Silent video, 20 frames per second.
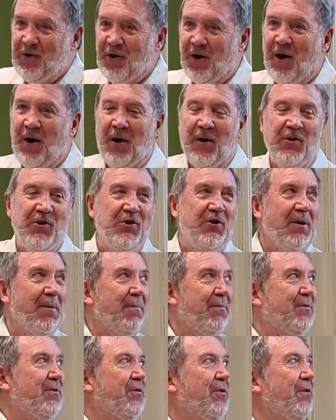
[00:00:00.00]
to
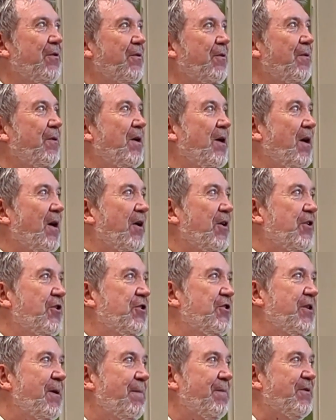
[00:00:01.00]
shipped
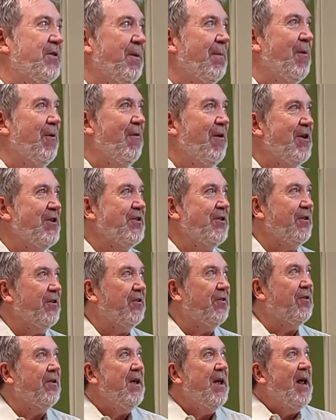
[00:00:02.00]
to shipped to
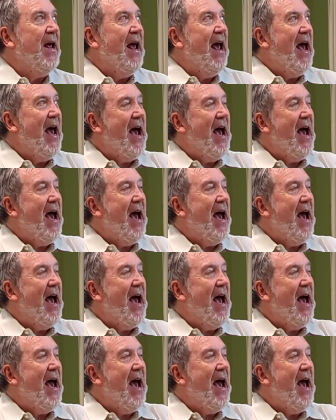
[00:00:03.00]
Mauritius.